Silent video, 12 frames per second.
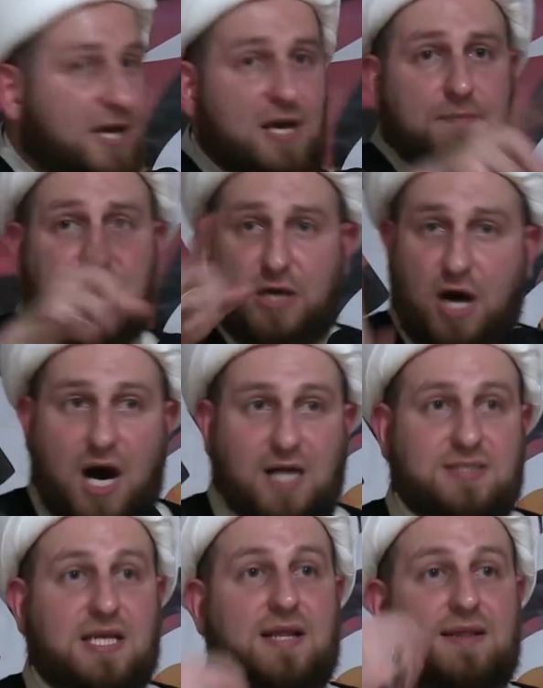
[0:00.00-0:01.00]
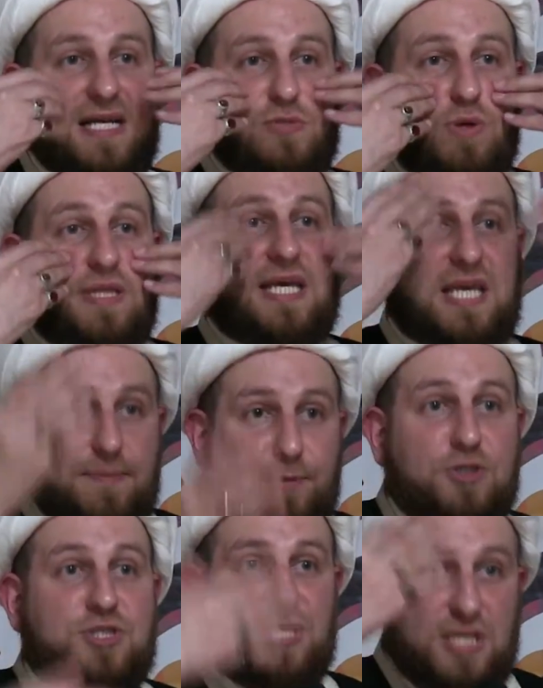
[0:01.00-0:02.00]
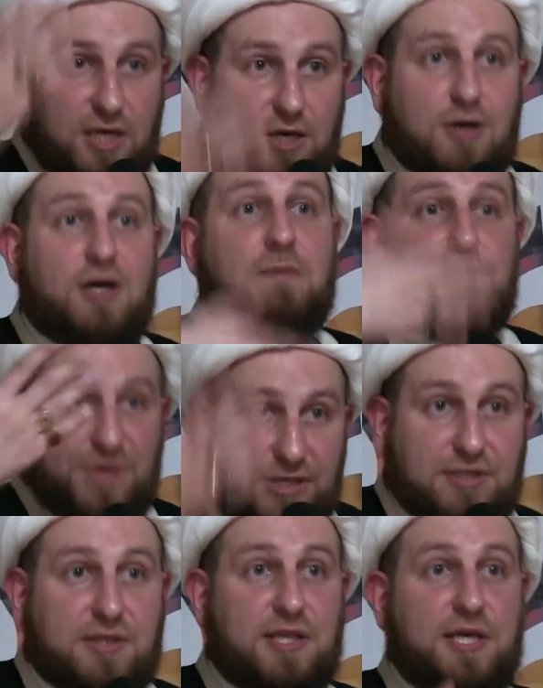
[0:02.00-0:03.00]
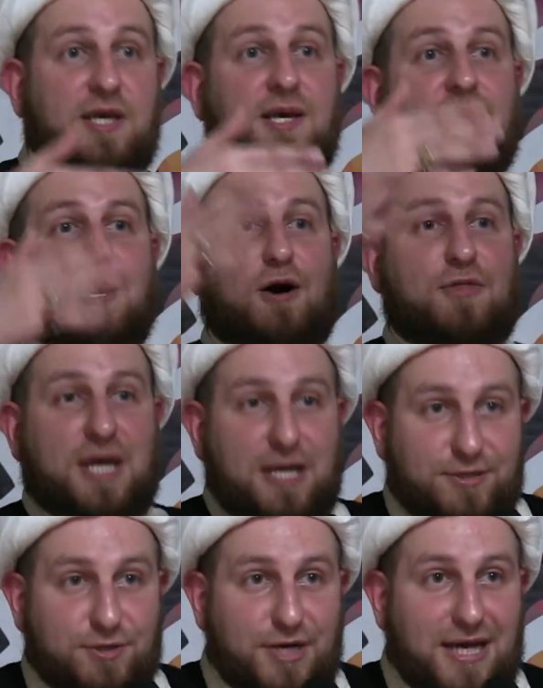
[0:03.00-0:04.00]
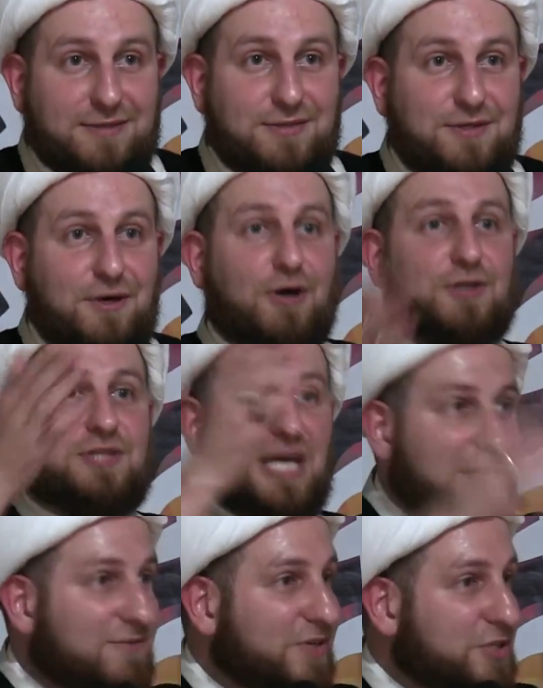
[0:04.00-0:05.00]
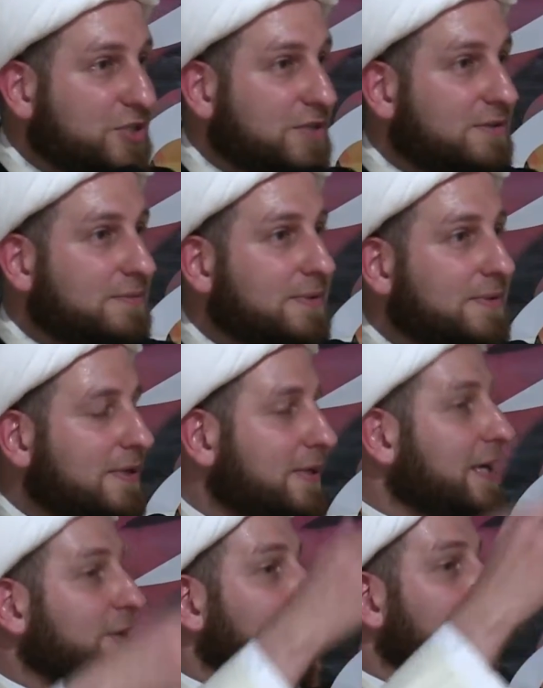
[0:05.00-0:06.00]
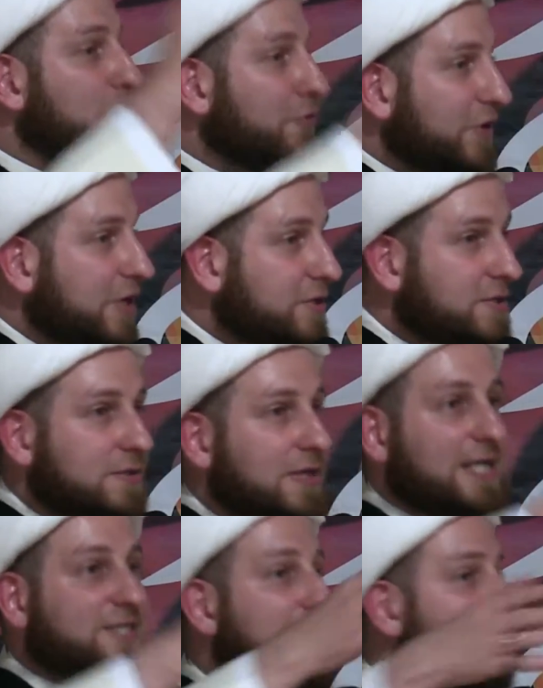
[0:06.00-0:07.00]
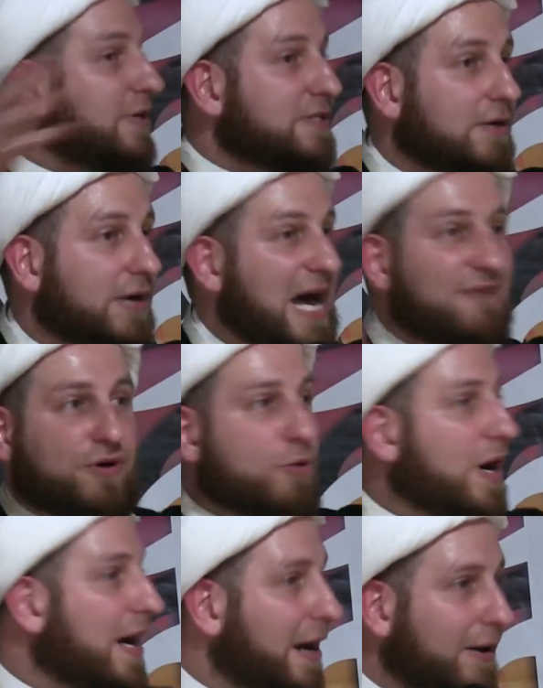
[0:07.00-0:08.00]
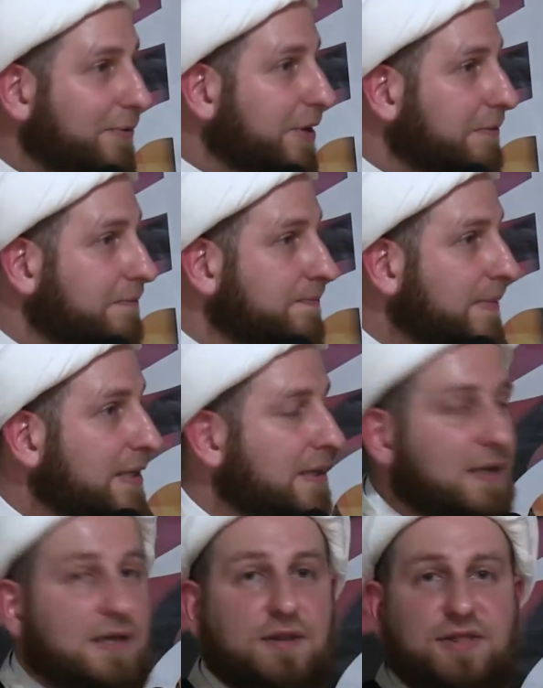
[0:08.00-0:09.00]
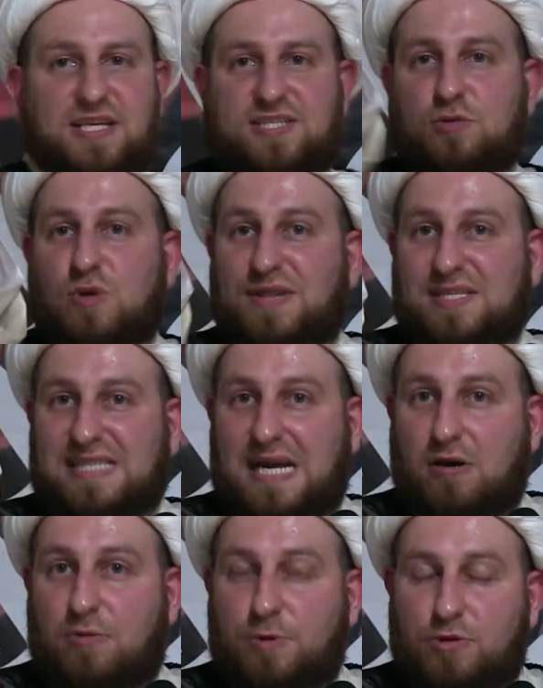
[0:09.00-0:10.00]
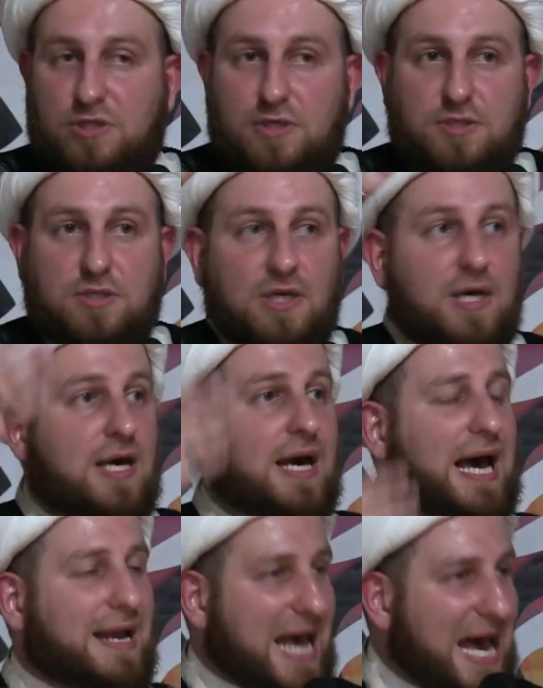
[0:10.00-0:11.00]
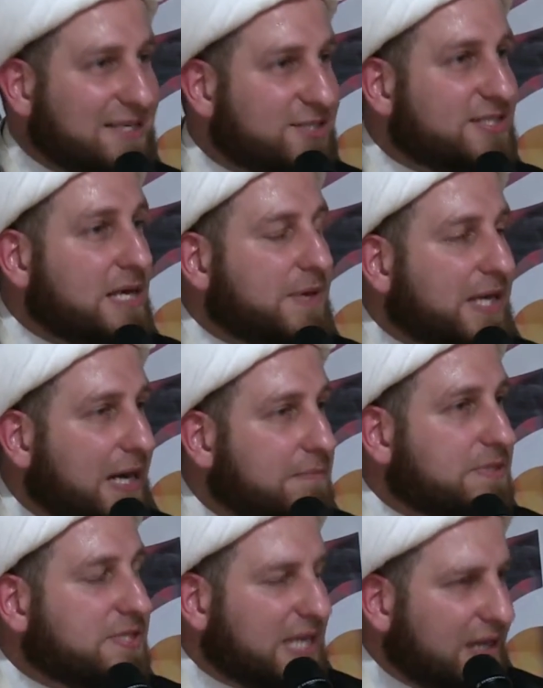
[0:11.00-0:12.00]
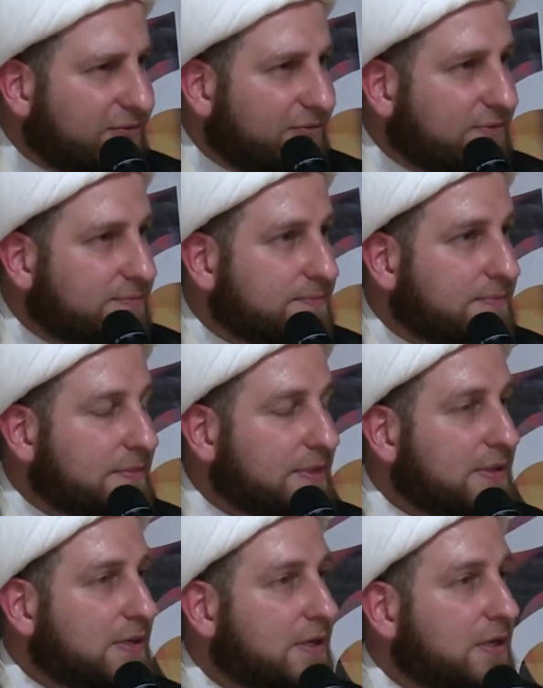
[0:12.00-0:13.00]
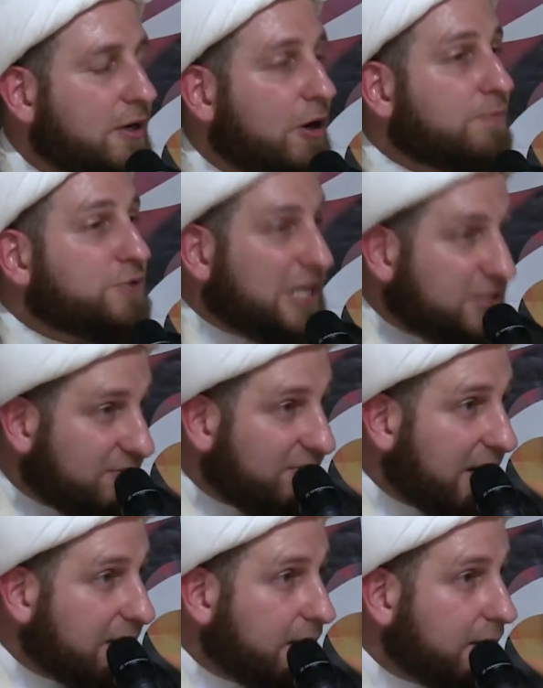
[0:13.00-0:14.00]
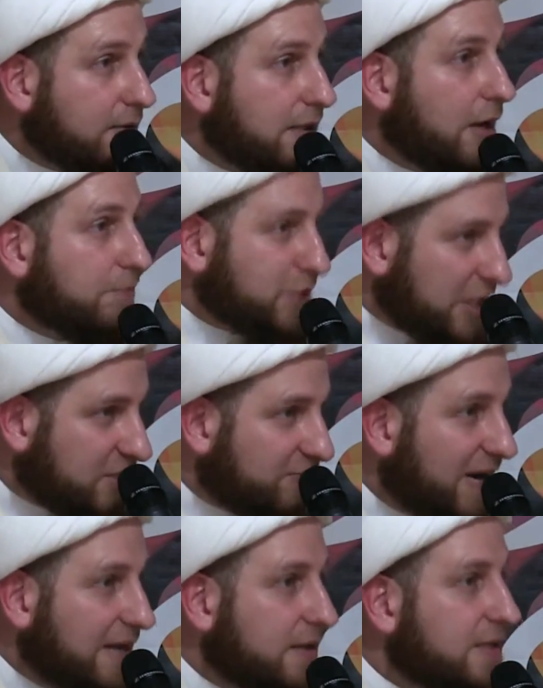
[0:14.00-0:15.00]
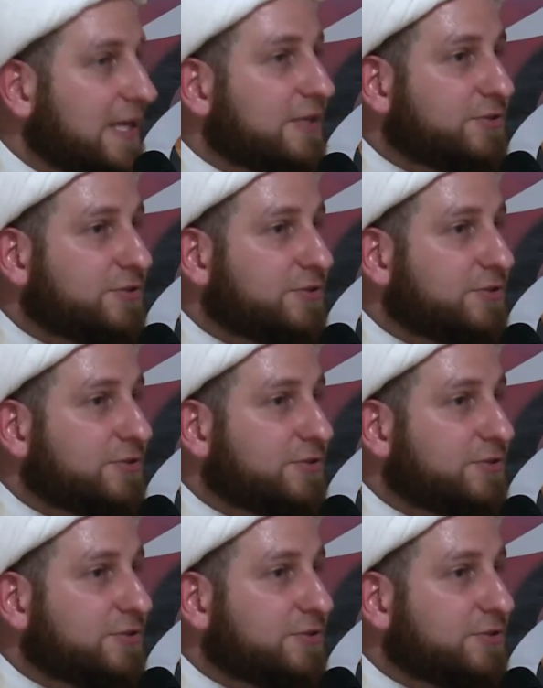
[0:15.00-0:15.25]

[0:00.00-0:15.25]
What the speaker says: because that's what they keep on seeing repeatedly on the internet, on television, in the movies, etc., etc., everywhere around them. This is what the standard of beauty is. And hence, they become self-objectifying. They objectify, they